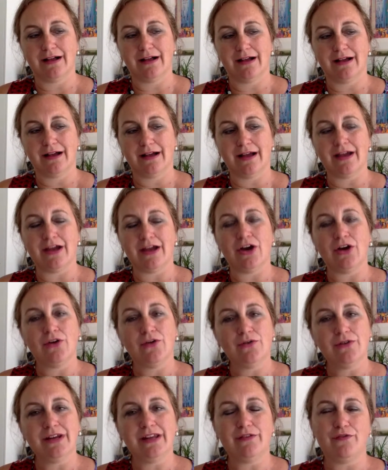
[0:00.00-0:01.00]
I
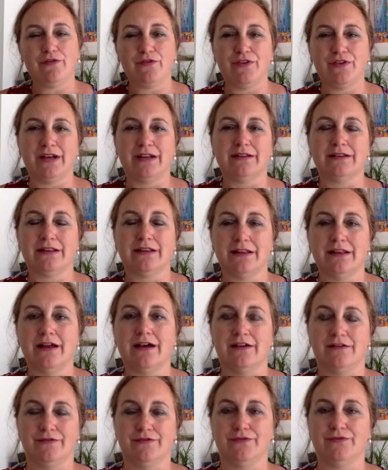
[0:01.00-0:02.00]
only felt
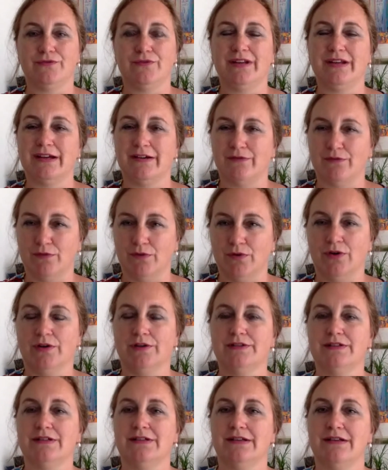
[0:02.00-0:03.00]
loved when I
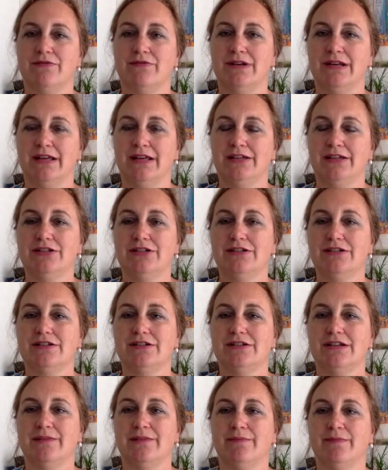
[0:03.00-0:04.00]
was in a
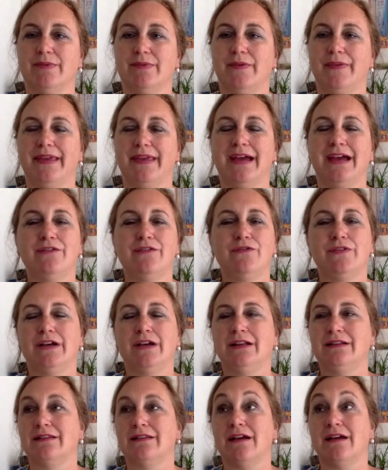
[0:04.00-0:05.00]
relationship. I
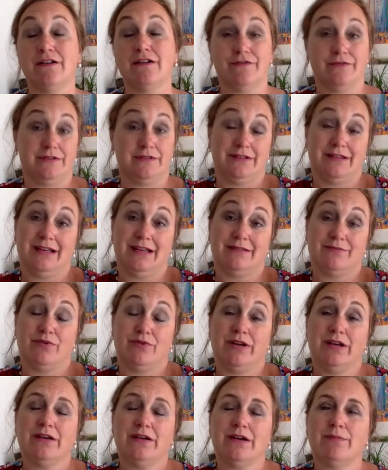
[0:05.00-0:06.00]
felt after that
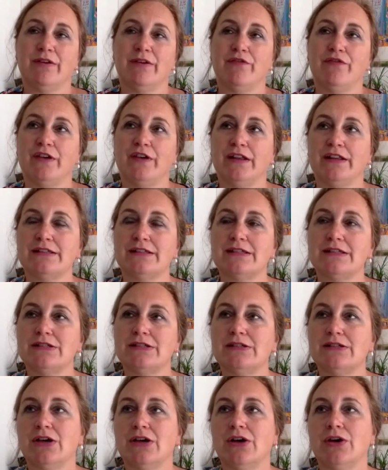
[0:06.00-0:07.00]
breakup, I felt
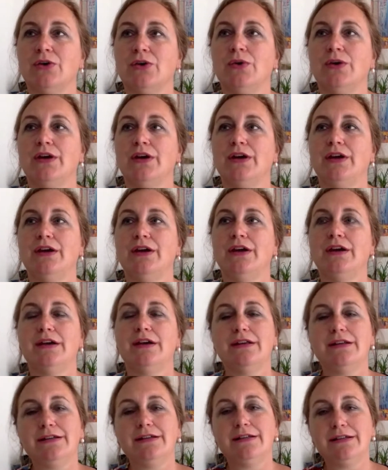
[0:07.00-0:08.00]
so
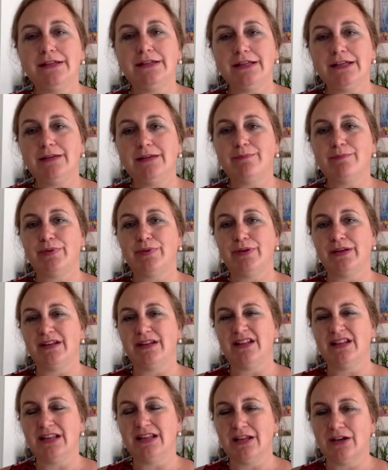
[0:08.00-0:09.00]

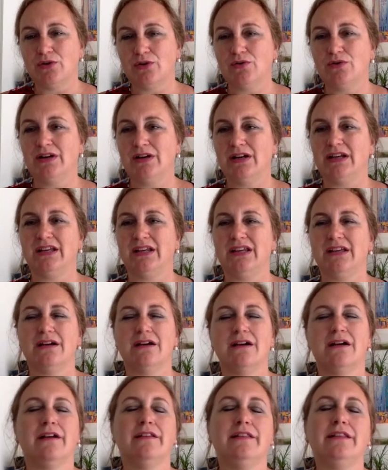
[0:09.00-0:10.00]
deeply lonely,
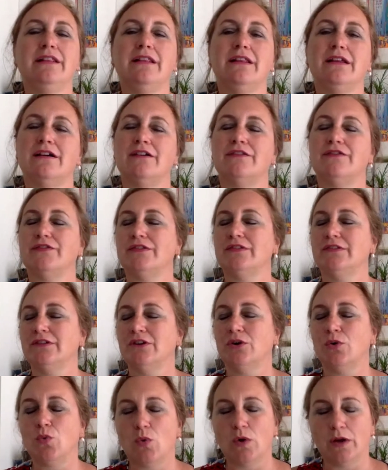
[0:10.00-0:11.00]
unloved.
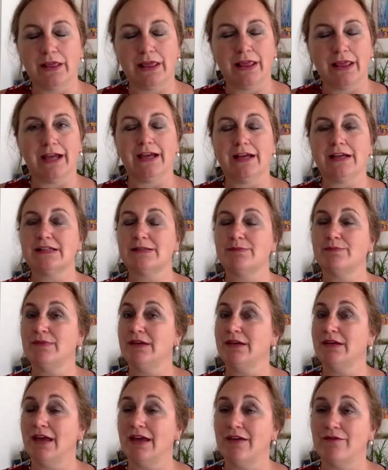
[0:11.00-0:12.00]
No one likes
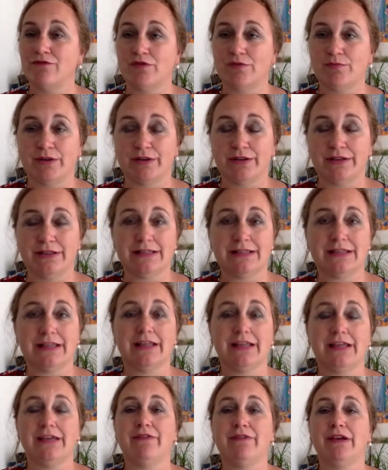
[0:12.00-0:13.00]
me, everybody's
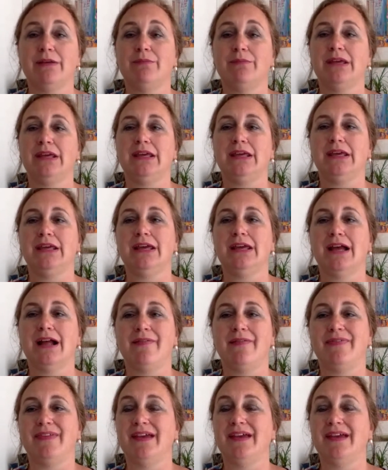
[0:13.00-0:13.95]
leaving me, and